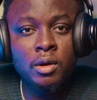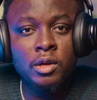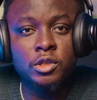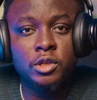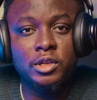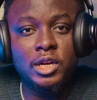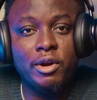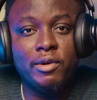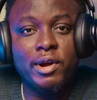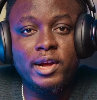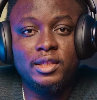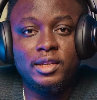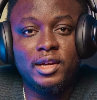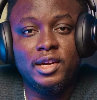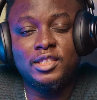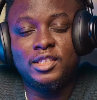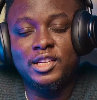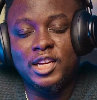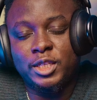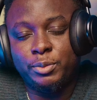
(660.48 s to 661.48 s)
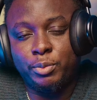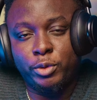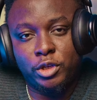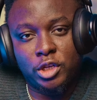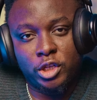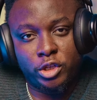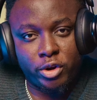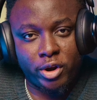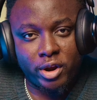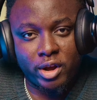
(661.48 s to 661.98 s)
So that right there is the exposure
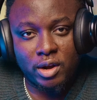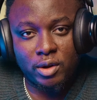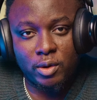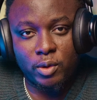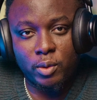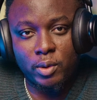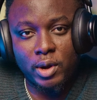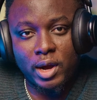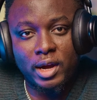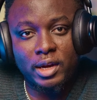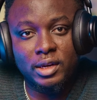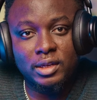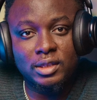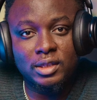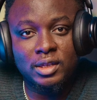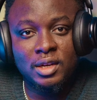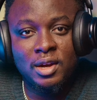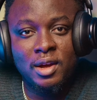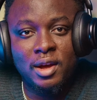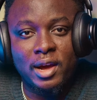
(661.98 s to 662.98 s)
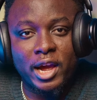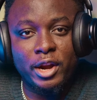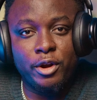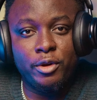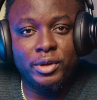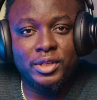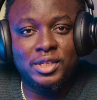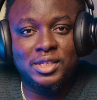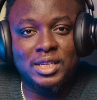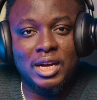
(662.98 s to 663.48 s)
triangle and I know
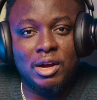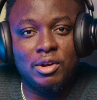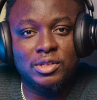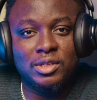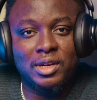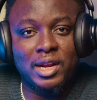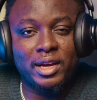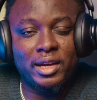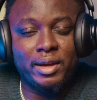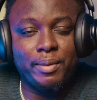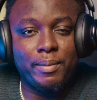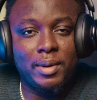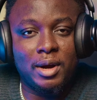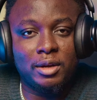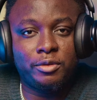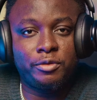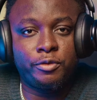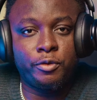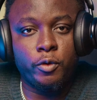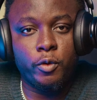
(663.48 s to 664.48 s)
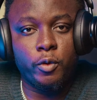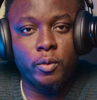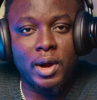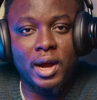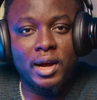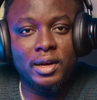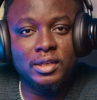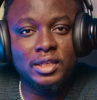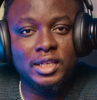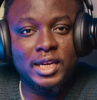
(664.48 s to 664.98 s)
it sounds like a mouthful
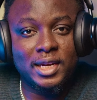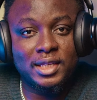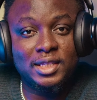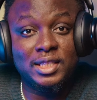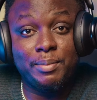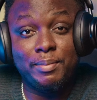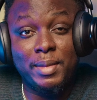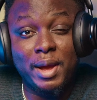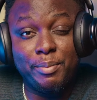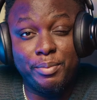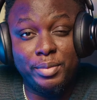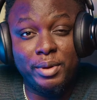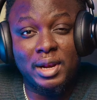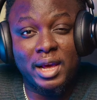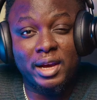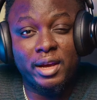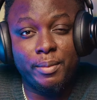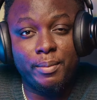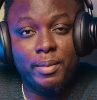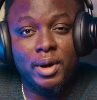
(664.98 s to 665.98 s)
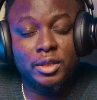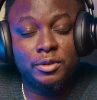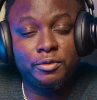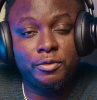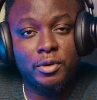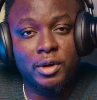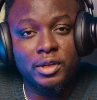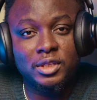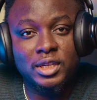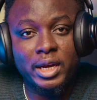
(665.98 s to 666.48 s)
and yes, it might be like a
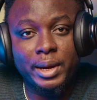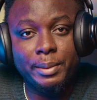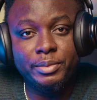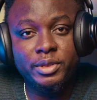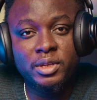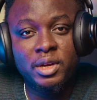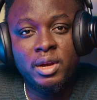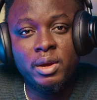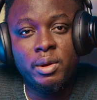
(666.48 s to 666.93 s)
mouthful at times,